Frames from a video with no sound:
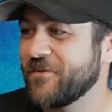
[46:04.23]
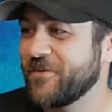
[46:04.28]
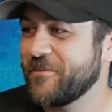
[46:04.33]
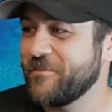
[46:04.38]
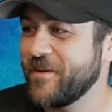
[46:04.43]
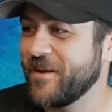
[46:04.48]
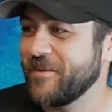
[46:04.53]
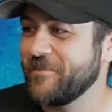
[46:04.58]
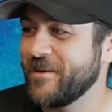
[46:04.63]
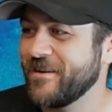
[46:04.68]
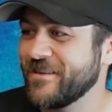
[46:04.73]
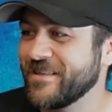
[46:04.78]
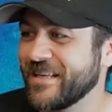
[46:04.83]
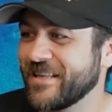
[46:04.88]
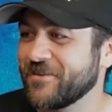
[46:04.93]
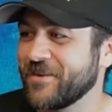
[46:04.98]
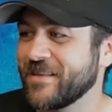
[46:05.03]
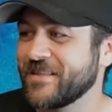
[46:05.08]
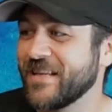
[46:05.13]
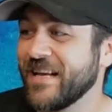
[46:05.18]
over to millimeter
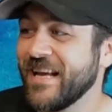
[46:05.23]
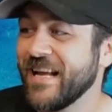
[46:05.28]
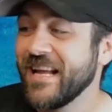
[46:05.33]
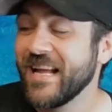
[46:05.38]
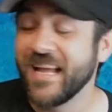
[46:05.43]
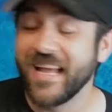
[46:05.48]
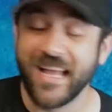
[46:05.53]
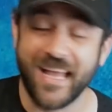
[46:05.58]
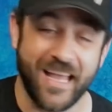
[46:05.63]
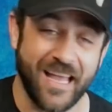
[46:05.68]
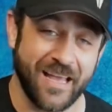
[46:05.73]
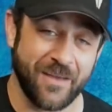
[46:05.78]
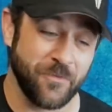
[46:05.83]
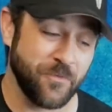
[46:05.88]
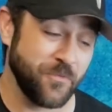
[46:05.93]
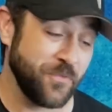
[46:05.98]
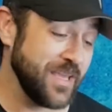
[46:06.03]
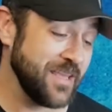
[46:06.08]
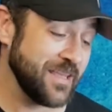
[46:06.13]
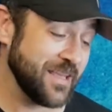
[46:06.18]
like the rest.
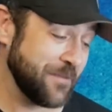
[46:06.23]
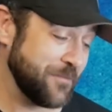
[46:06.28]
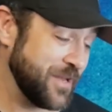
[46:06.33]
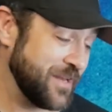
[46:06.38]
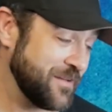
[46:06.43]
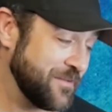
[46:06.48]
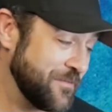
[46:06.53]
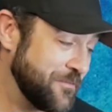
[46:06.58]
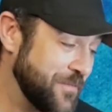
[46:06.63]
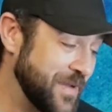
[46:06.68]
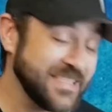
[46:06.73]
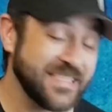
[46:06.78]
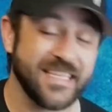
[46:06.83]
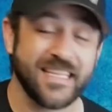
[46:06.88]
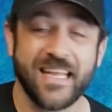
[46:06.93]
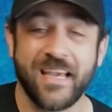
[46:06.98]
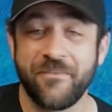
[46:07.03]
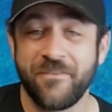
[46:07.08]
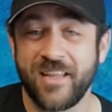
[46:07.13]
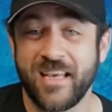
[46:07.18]

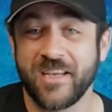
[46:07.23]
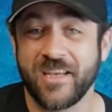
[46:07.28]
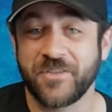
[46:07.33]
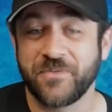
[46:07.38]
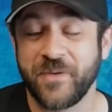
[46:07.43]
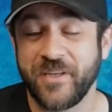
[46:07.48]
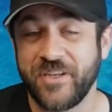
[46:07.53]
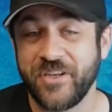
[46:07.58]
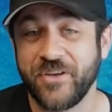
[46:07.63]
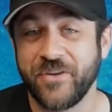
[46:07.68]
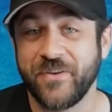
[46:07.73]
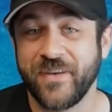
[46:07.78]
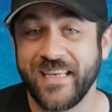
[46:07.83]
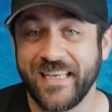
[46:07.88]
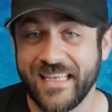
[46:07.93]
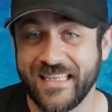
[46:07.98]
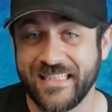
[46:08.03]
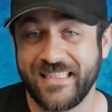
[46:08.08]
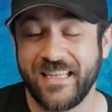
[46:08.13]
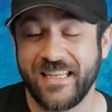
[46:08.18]
Basically everything else we do
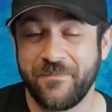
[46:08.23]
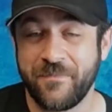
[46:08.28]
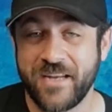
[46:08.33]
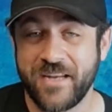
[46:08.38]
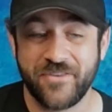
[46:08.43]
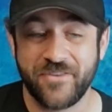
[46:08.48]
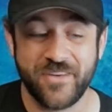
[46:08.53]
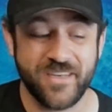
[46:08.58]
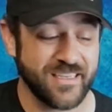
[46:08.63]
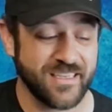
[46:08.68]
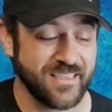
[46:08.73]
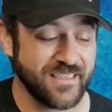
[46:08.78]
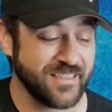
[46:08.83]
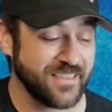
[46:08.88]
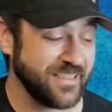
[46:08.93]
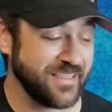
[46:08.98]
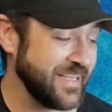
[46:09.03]
is in metric.